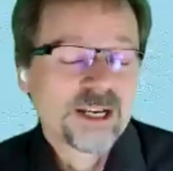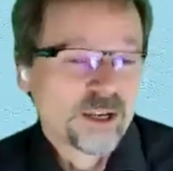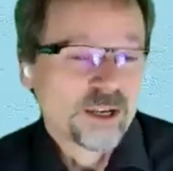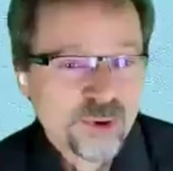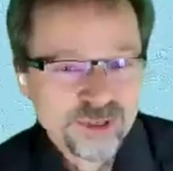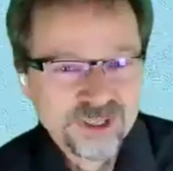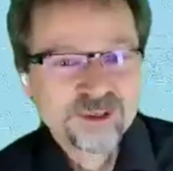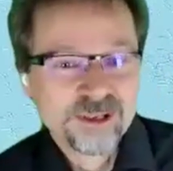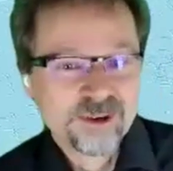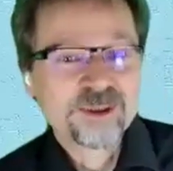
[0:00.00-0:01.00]
work on
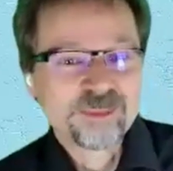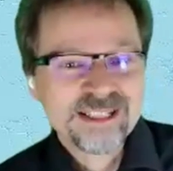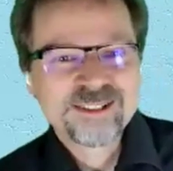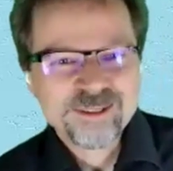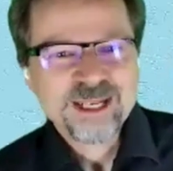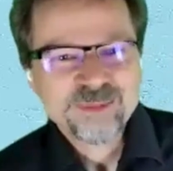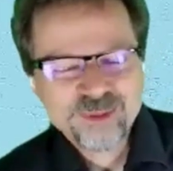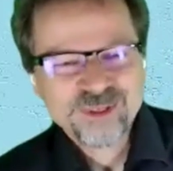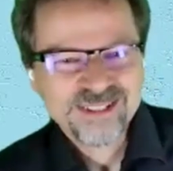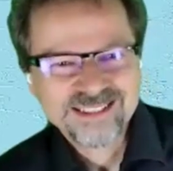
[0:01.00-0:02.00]
the big SysML
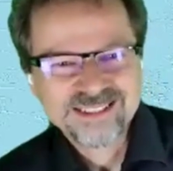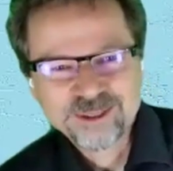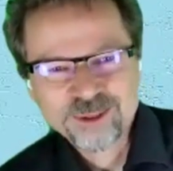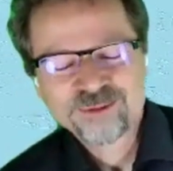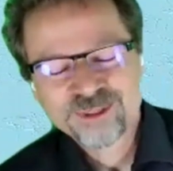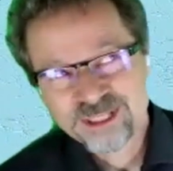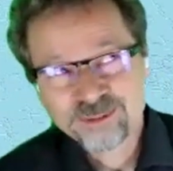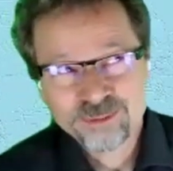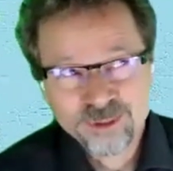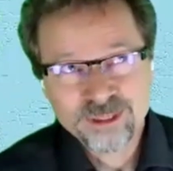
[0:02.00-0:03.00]
book. Hopefully
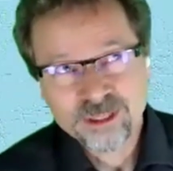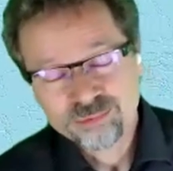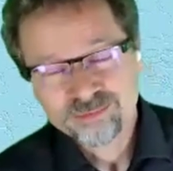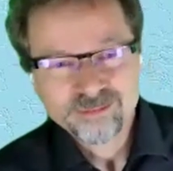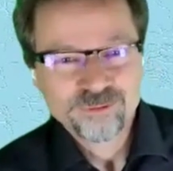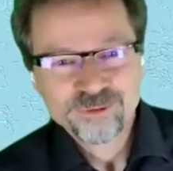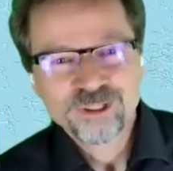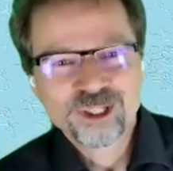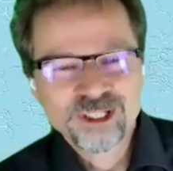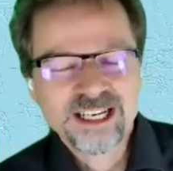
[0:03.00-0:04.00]
it will be
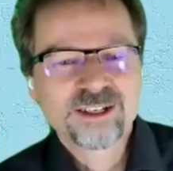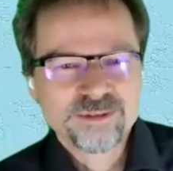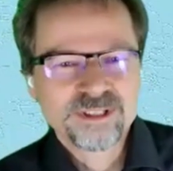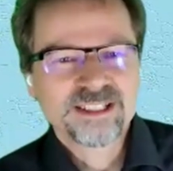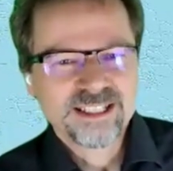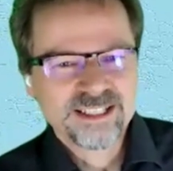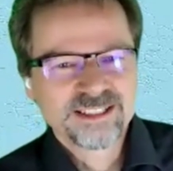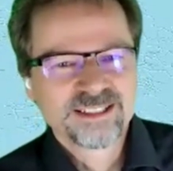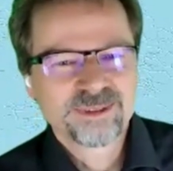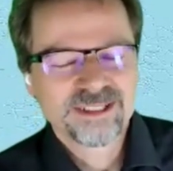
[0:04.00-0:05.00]
finished end of this
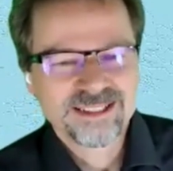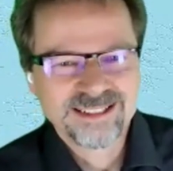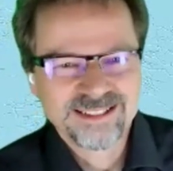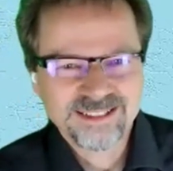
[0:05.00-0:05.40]
year. But it's